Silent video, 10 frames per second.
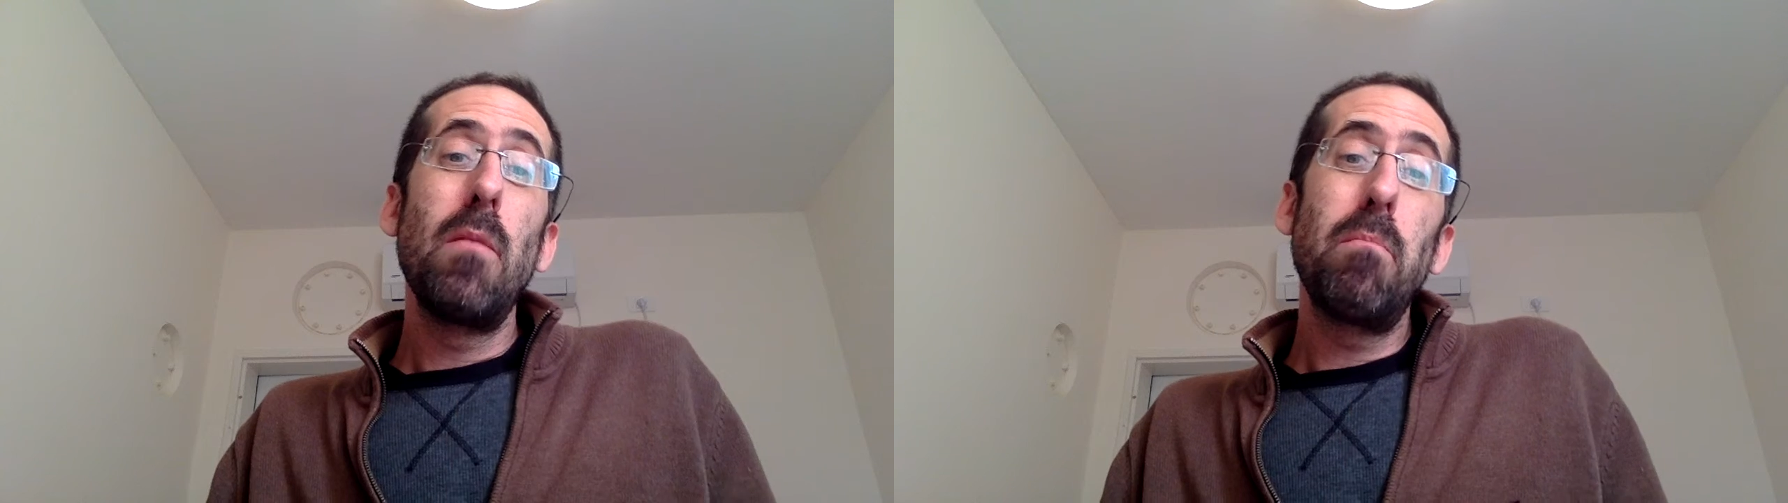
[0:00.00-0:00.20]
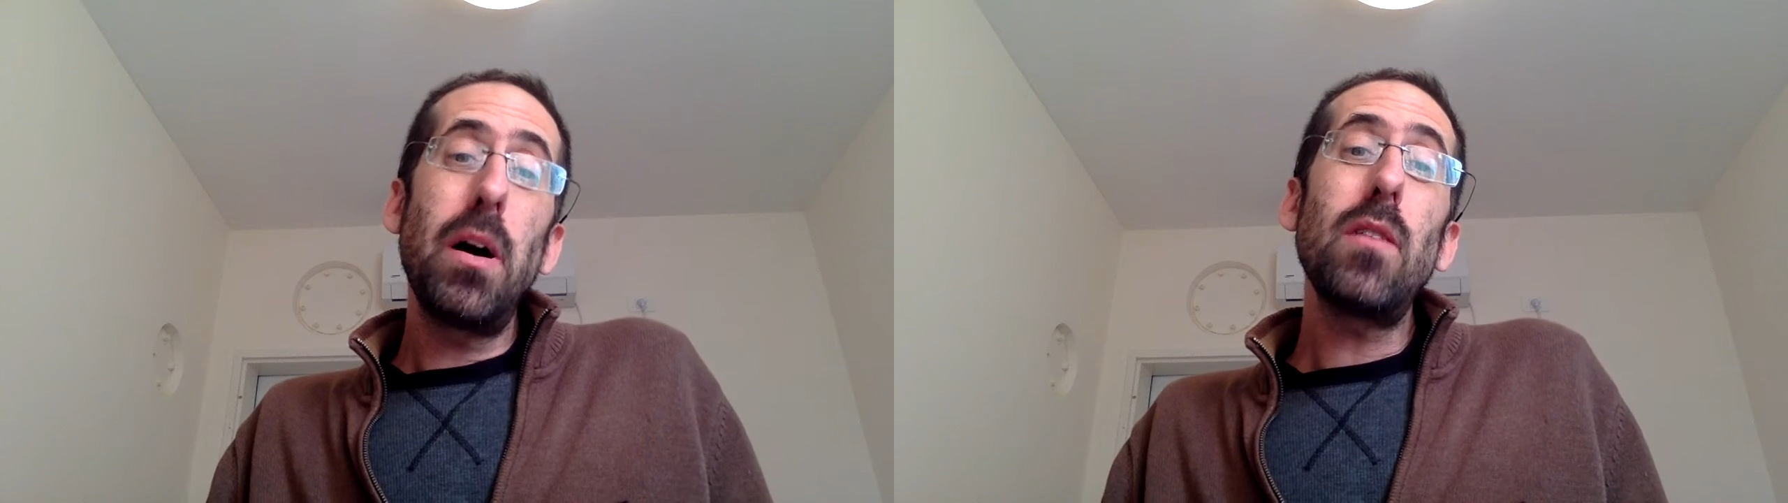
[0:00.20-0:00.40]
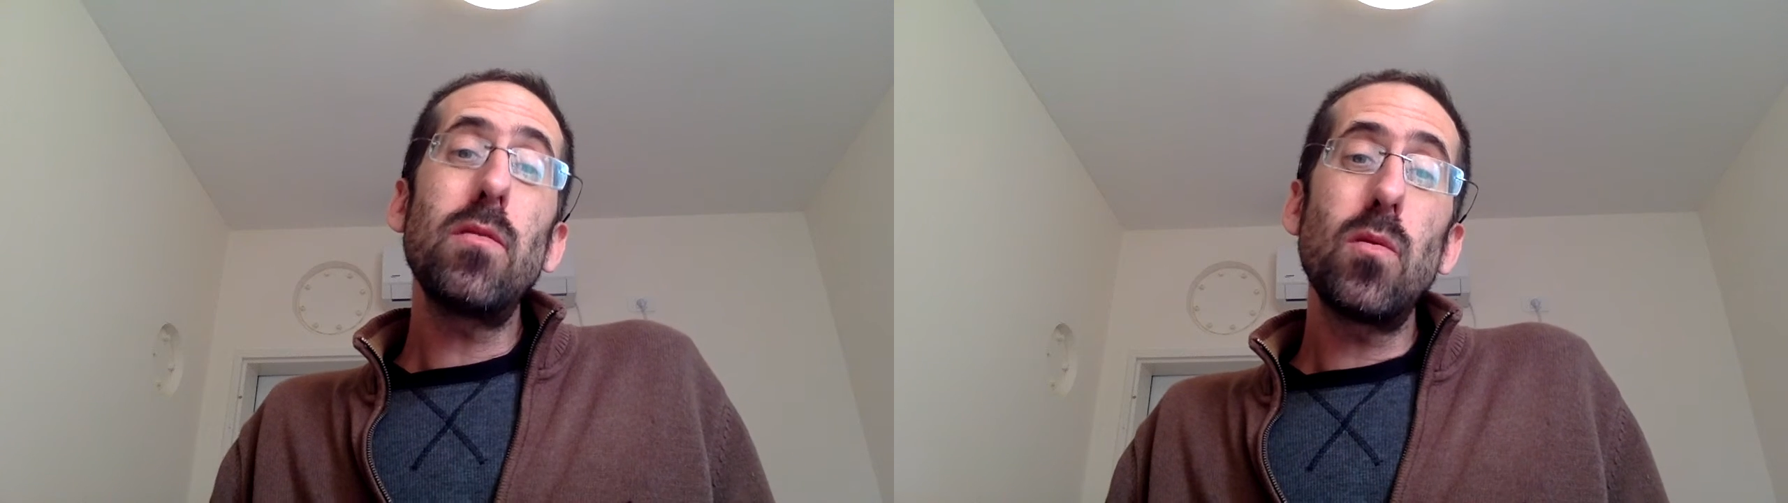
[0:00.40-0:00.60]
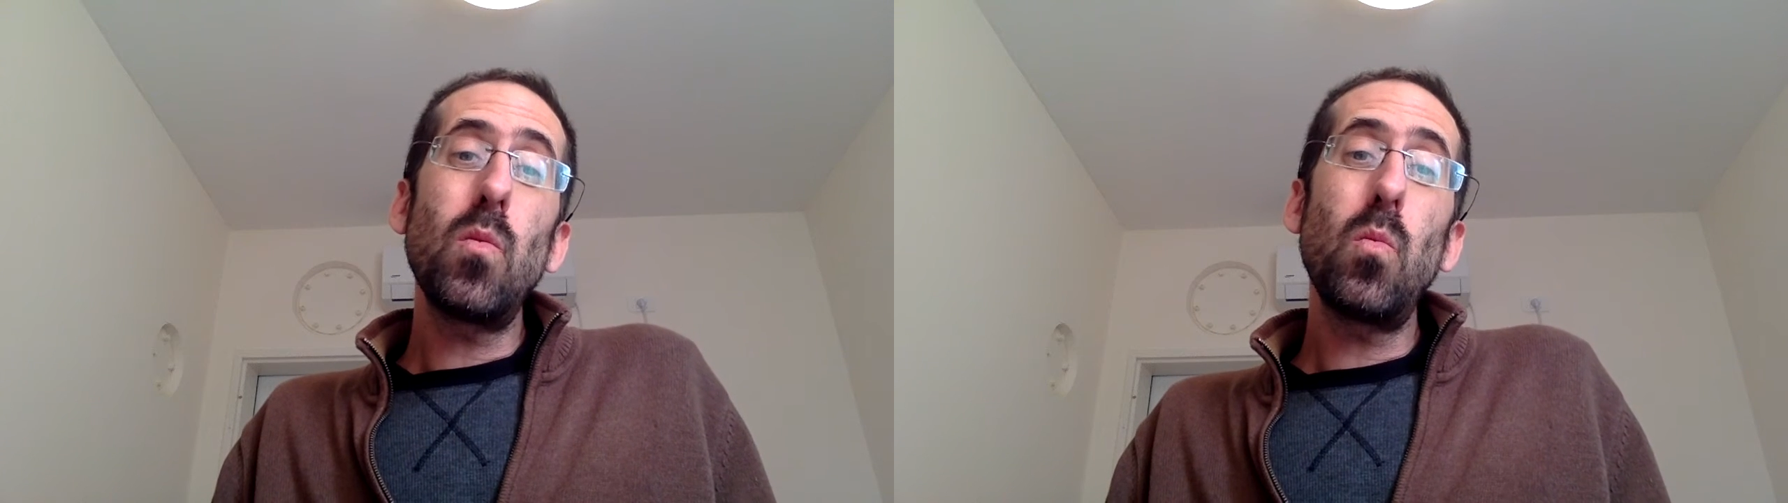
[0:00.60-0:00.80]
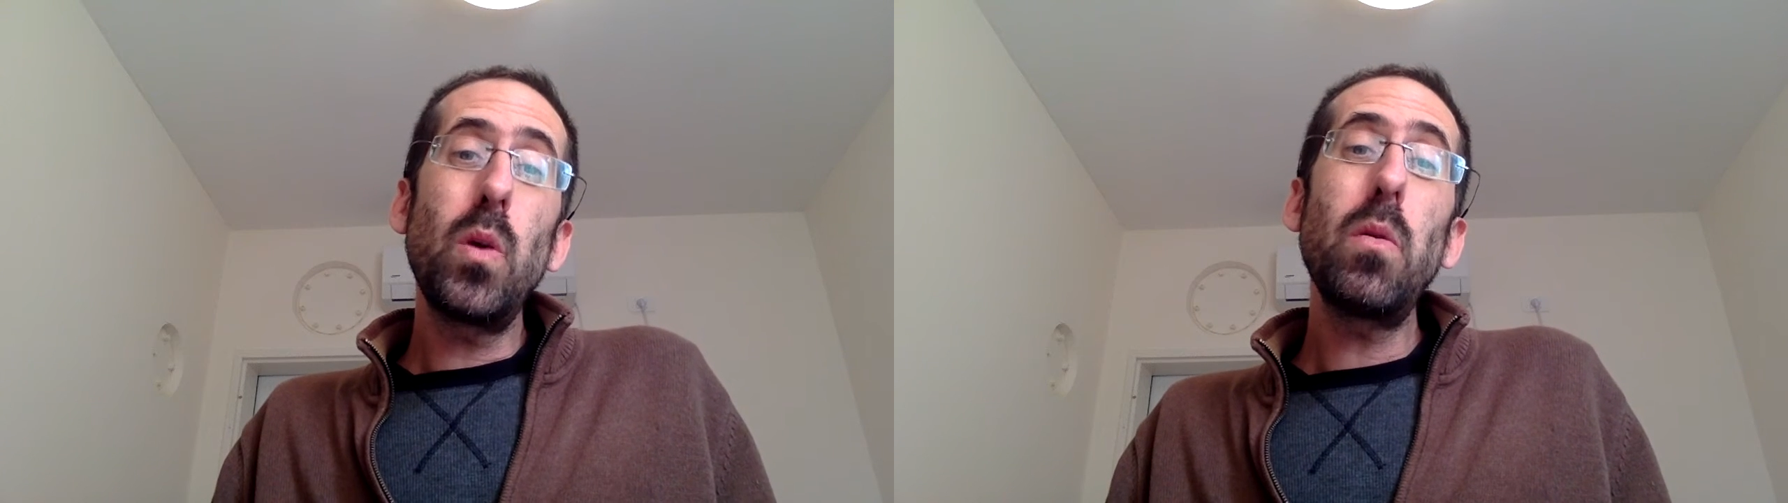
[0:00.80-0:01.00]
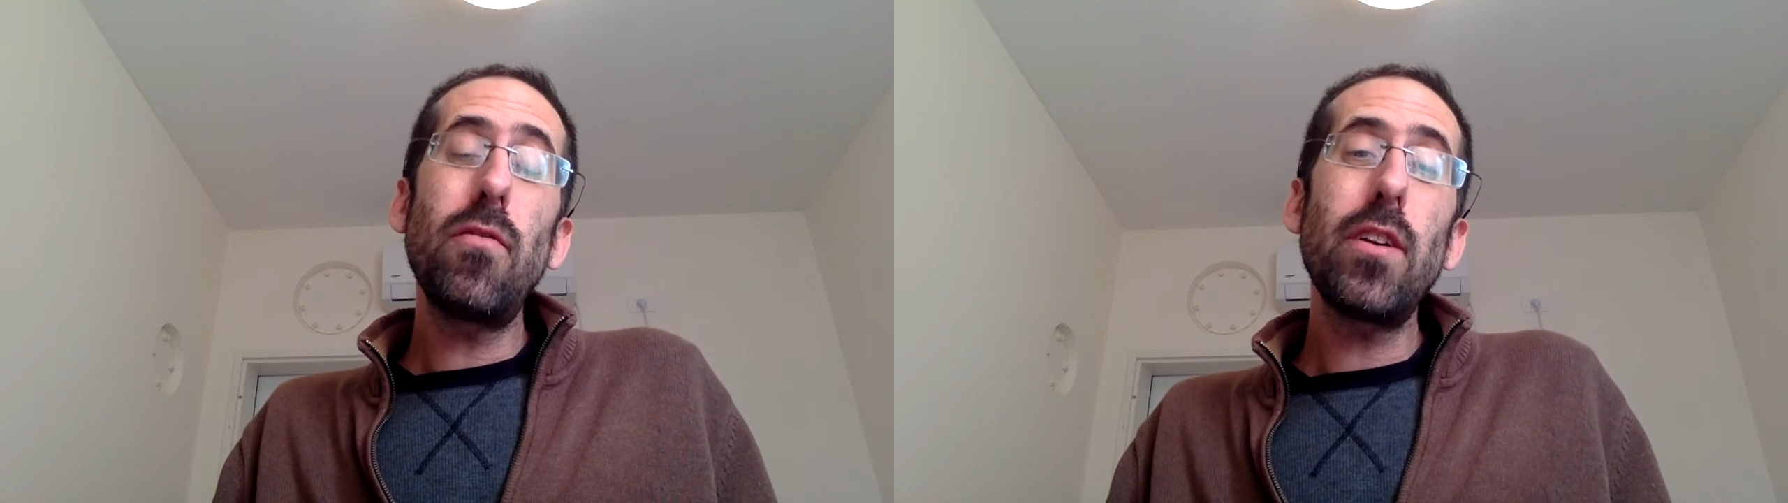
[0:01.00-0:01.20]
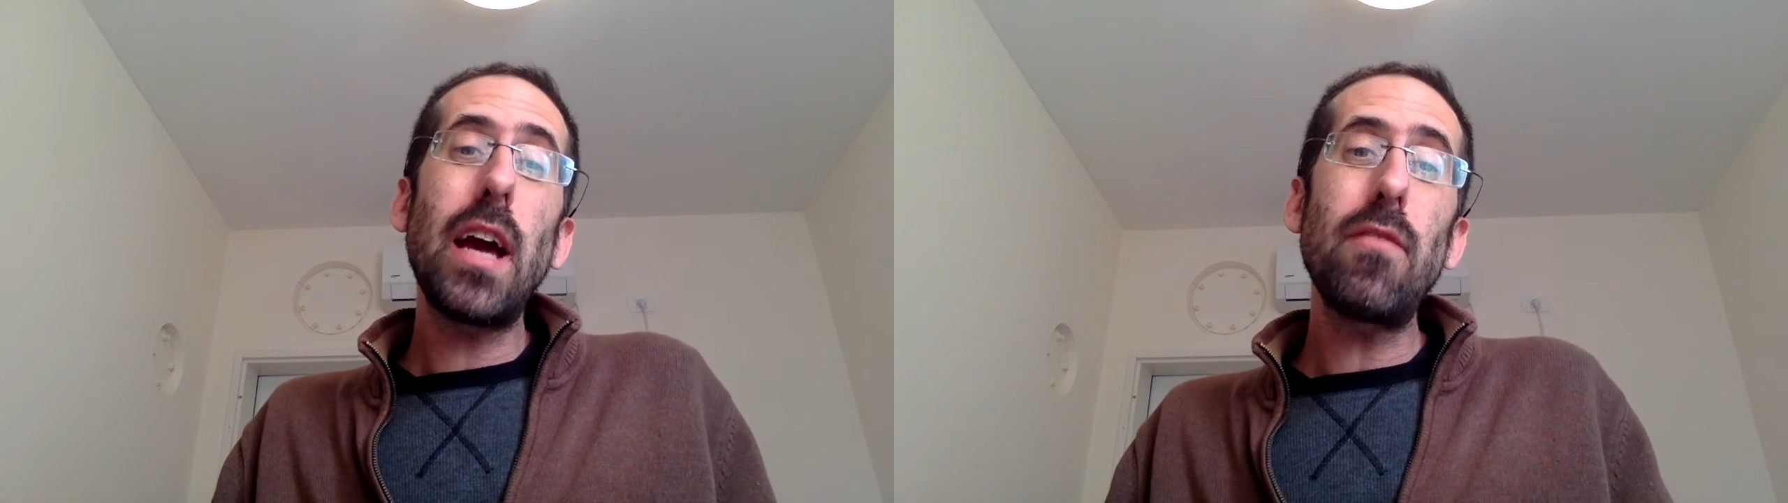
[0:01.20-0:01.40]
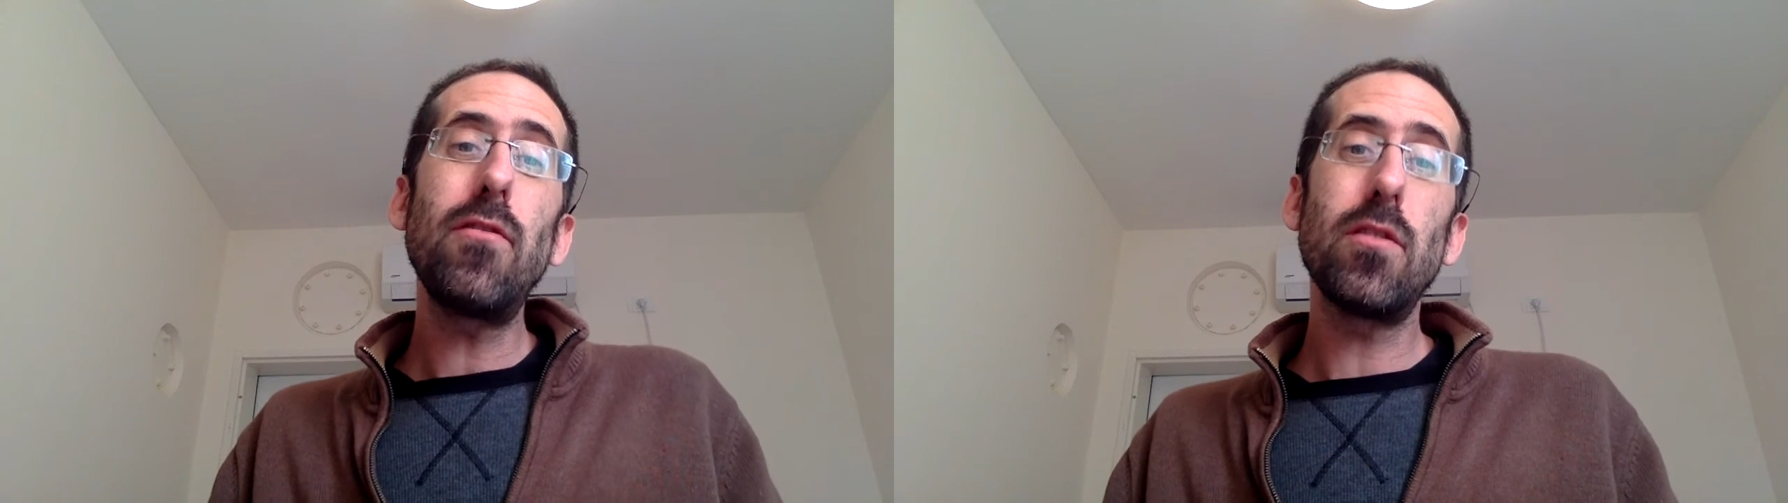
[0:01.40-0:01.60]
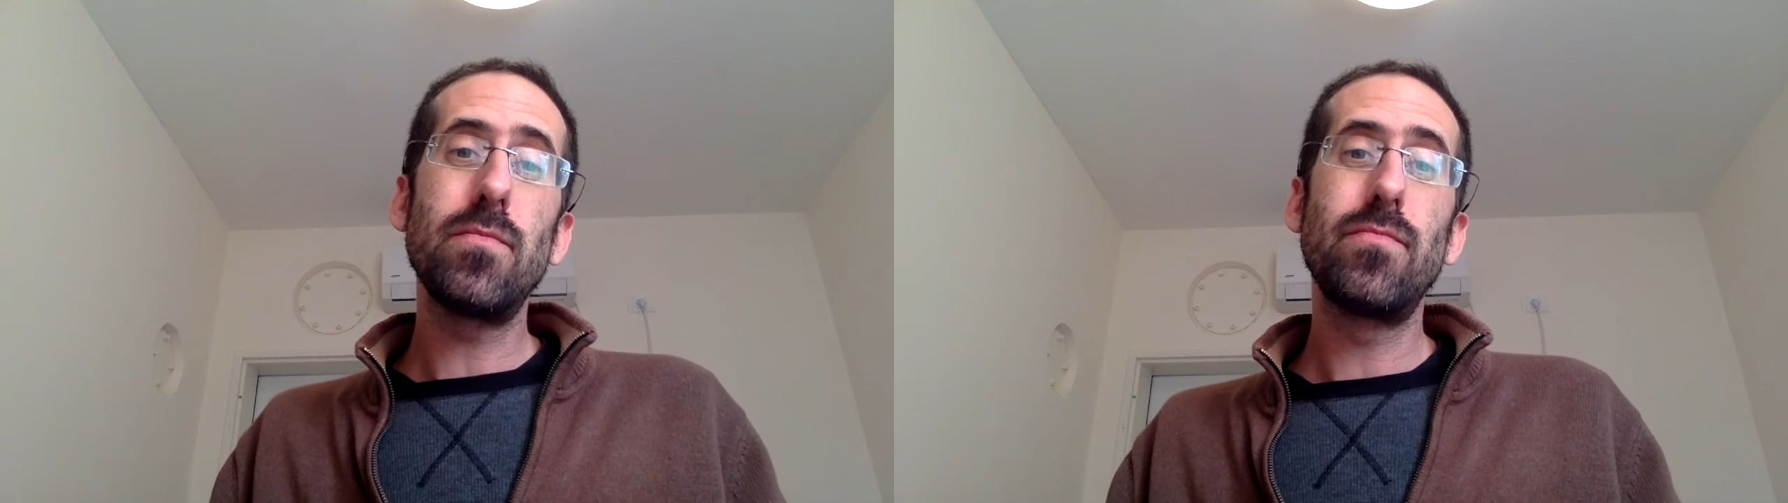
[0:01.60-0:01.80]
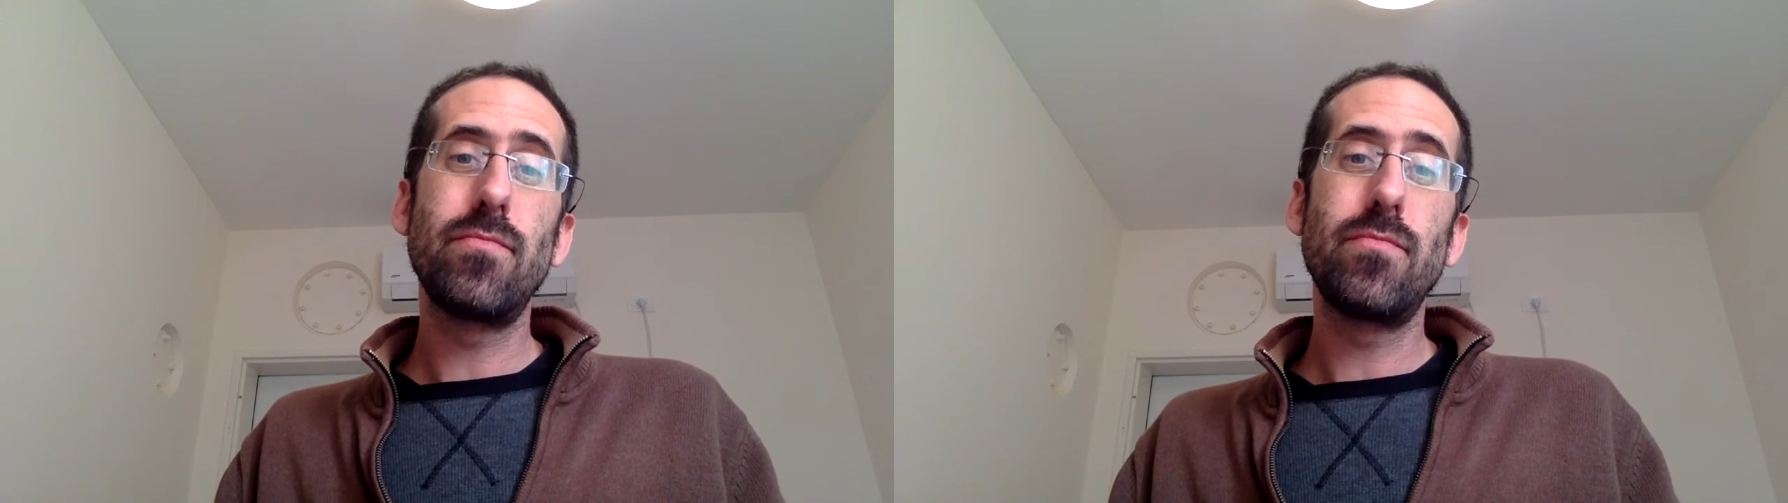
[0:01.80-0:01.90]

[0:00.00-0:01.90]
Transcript: but we were forgetful.